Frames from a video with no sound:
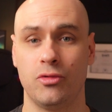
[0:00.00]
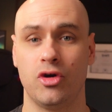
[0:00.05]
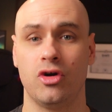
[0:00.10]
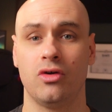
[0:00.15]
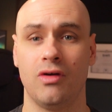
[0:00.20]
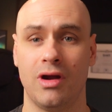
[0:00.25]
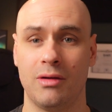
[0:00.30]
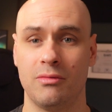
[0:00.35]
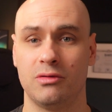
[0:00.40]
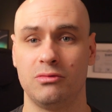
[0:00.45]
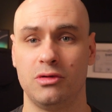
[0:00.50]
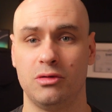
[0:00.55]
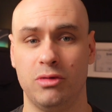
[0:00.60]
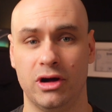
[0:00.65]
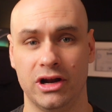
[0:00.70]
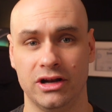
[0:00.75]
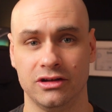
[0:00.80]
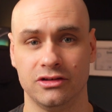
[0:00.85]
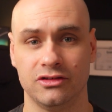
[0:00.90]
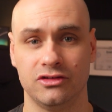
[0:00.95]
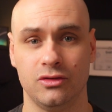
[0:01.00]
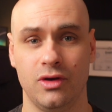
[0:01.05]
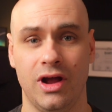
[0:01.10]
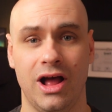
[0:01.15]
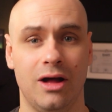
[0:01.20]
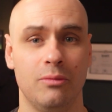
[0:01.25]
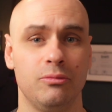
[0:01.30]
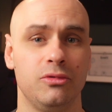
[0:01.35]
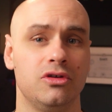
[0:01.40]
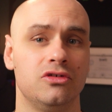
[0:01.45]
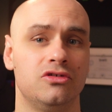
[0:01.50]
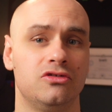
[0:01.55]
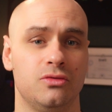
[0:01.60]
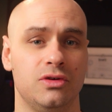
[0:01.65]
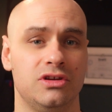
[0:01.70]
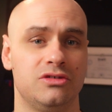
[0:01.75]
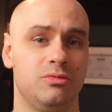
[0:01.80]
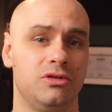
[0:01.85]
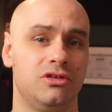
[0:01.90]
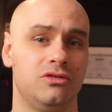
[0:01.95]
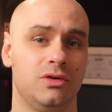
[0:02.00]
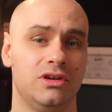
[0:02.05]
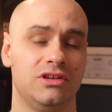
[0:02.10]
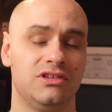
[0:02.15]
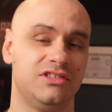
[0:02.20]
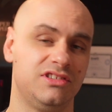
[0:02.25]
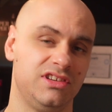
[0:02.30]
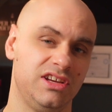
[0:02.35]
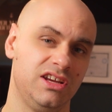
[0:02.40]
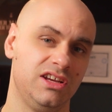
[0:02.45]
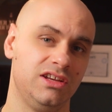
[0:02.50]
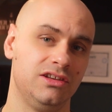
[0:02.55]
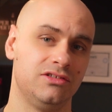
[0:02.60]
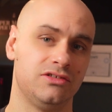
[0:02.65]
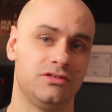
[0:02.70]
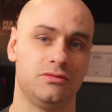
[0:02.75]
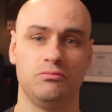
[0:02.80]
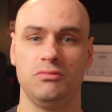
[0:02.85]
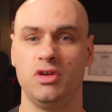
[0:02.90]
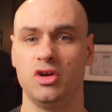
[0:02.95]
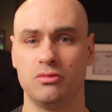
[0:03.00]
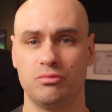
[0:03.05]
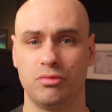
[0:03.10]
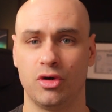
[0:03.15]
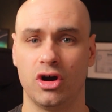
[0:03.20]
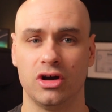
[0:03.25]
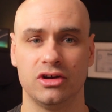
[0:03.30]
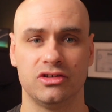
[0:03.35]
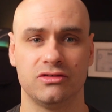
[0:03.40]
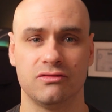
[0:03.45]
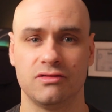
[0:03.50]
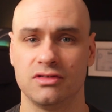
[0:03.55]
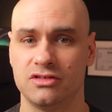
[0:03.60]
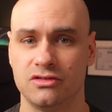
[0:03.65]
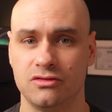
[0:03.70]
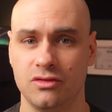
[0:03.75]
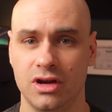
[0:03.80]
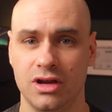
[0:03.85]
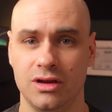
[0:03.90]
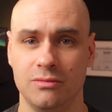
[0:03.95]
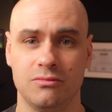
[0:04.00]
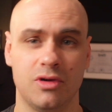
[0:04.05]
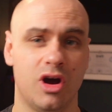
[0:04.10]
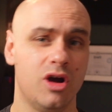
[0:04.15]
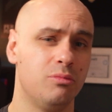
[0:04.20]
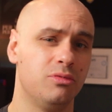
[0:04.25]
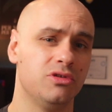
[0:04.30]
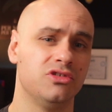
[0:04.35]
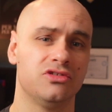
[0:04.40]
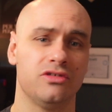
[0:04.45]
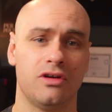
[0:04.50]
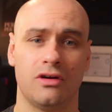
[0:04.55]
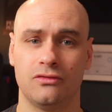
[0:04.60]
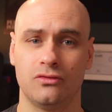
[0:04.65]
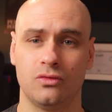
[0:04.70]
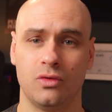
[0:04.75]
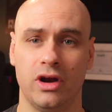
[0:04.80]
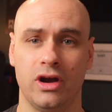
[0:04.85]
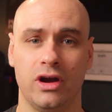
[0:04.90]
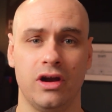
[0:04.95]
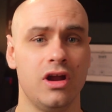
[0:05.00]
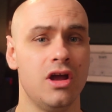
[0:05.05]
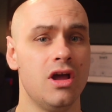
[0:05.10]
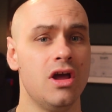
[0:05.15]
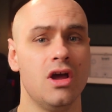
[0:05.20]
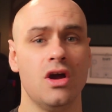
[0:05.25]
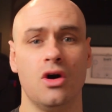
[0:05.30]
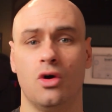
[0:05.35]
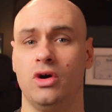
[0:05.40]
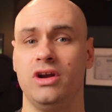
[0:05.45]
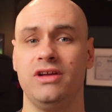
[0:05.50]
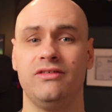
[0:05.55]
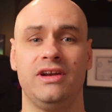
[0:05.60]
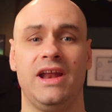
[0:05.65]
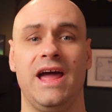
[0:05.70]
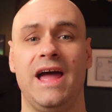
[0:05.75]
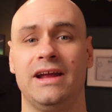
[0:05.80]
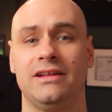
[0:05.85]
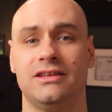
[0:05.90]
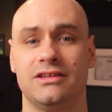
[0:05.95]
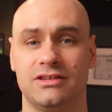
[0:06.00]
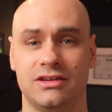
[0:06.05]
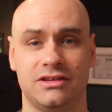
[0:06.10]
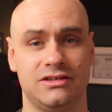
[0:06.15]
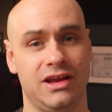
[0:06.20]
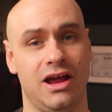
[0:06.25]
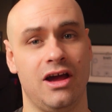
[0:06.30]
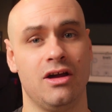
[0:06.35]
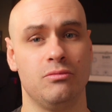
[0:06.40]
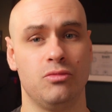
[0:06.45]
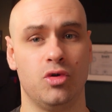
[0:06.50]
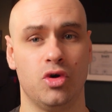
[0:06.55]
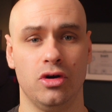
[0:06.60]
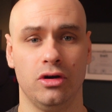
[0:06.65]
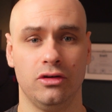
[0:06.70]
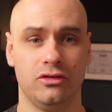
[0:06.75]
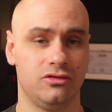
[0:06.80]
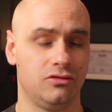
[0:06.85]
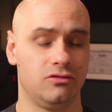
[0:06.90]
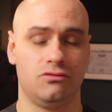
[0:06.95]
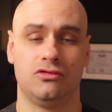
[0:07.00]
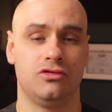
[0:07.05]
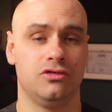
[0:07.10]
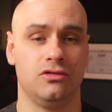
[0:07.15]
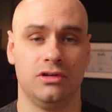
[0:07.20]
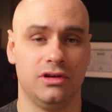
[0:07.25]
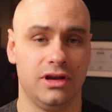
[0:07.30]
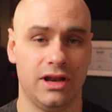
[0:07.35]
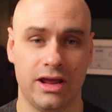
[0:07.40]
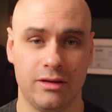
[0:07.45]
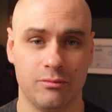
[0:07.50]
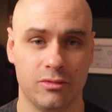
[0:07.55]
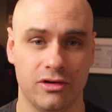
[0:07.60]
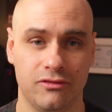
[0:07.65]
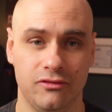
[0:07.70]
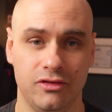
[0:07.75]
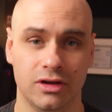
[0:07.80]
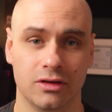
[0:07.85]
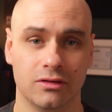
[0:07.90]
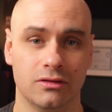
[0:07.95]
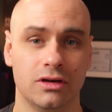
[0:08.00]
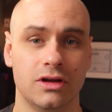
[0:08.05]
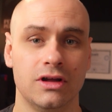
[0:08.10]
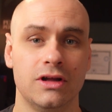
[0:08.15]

programmable buttons to help you switch between scenes, mute parts of the stream, open software, or even act as a soundboard, to name but a few.